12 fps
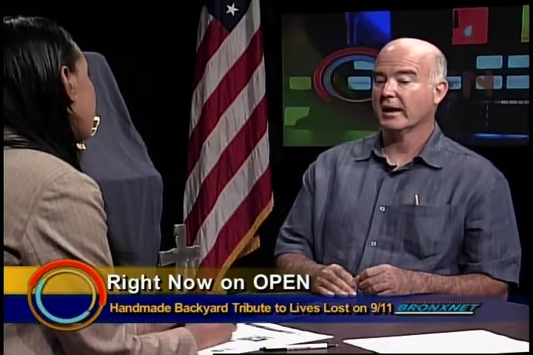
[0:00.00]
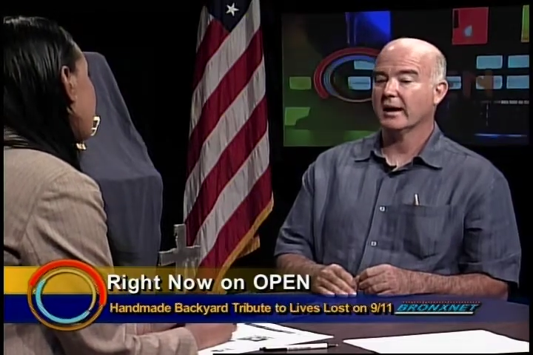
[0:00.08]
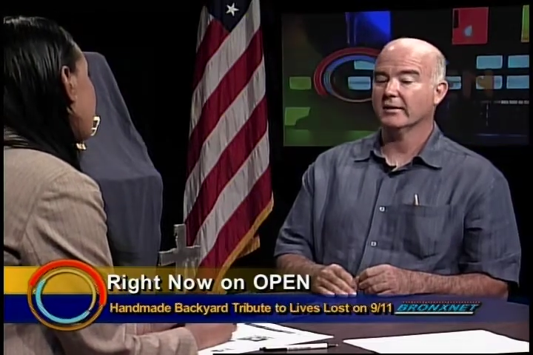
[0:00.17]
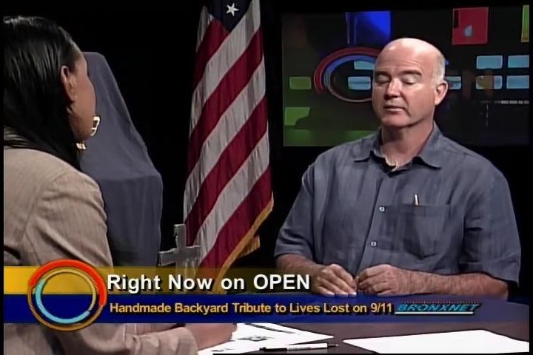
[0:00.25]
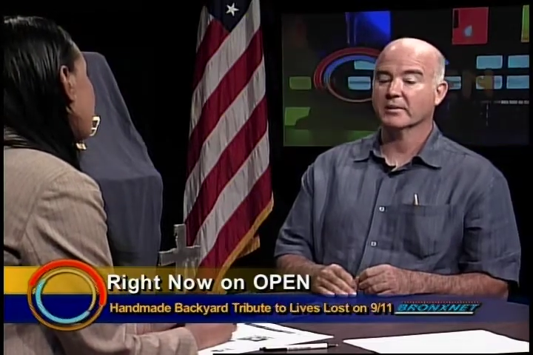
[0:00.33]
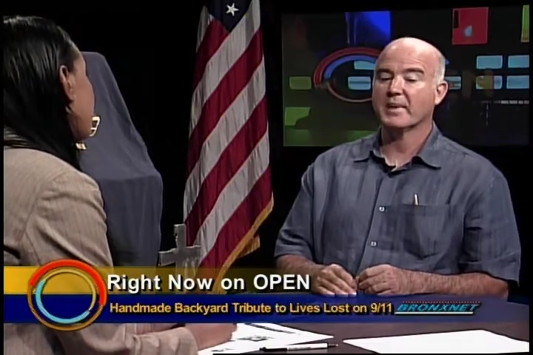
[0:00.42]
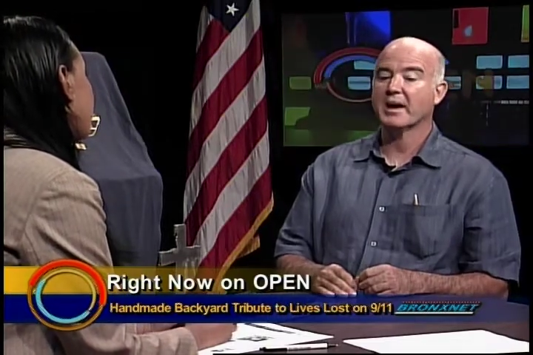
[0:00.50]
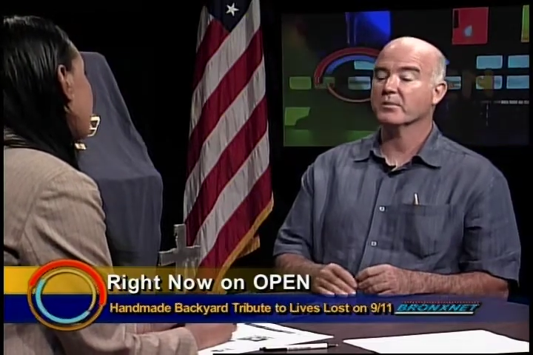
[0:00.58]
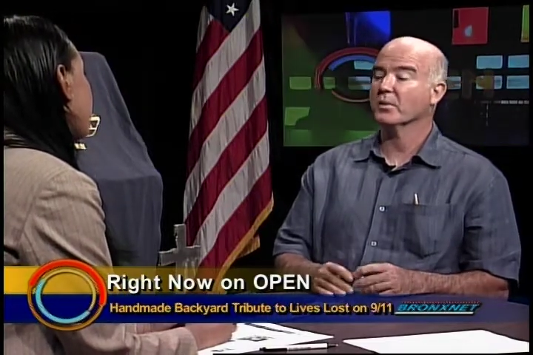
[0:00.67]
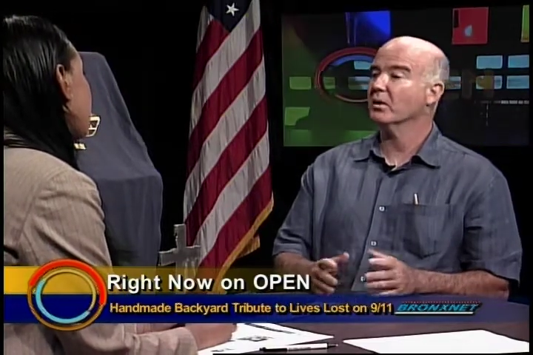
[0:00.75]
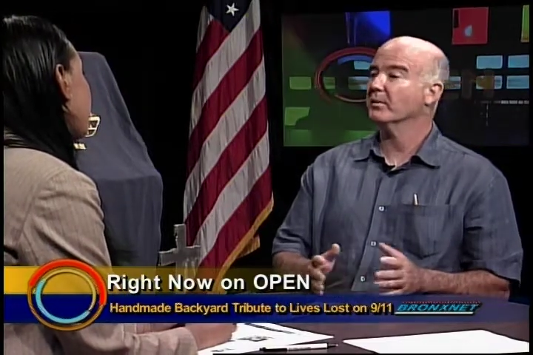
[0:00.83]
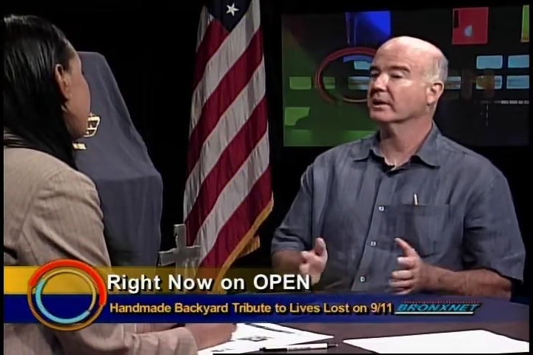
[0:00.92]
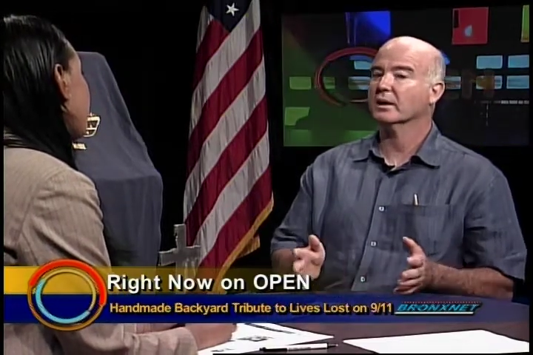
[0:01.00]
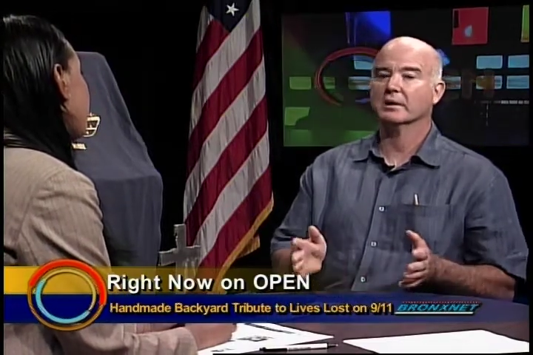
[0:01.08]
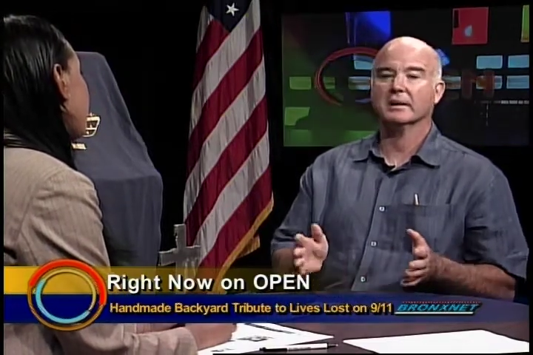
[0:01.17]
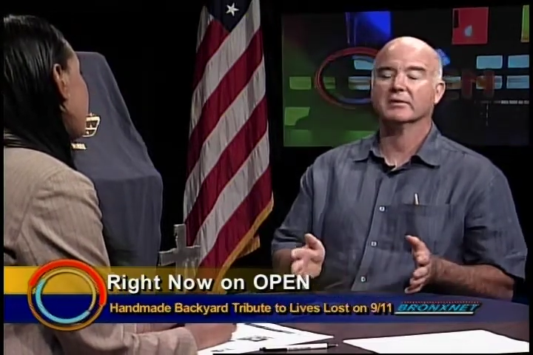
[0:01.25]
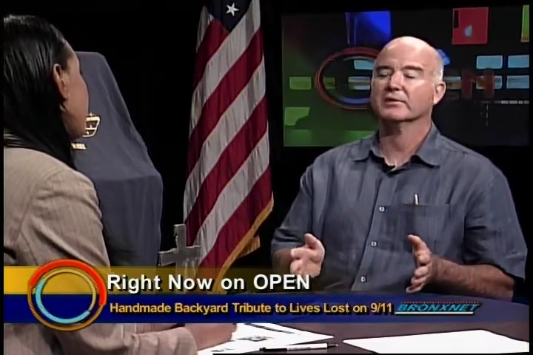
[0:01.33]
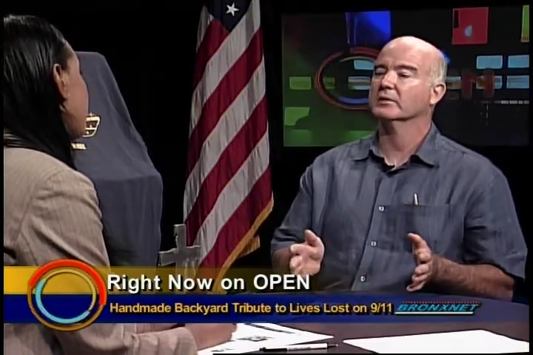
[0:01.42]
And from that moment on,
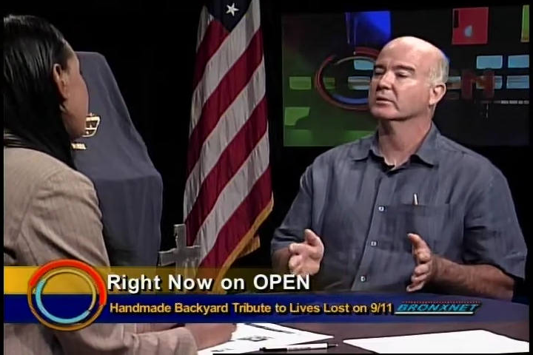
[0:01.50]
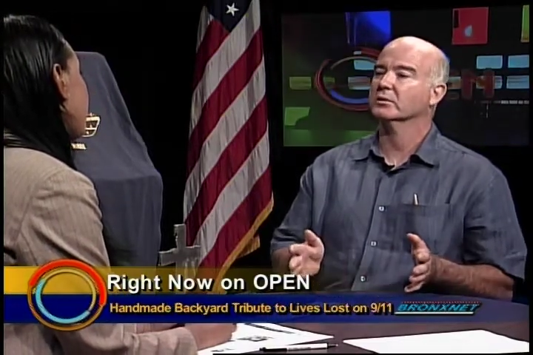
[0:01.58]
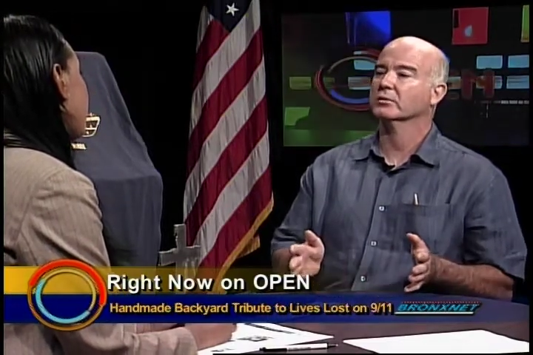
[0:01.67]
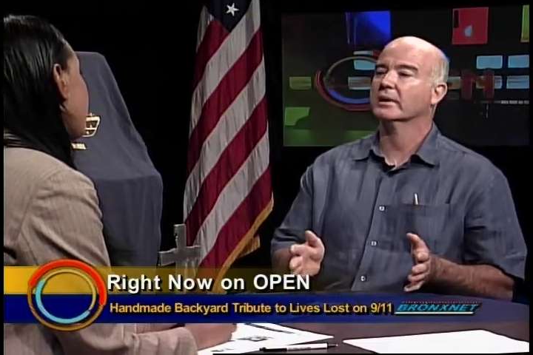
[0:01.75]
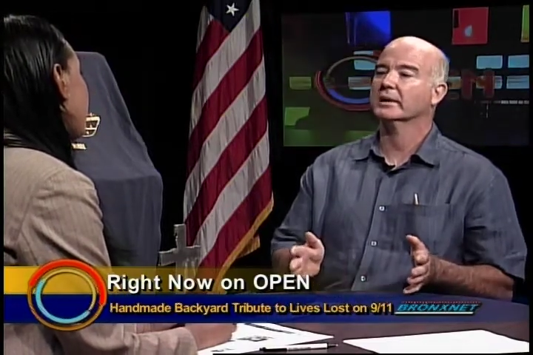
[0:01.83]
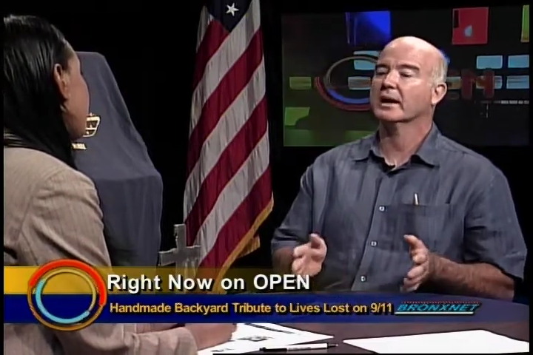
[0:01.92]
I felt great.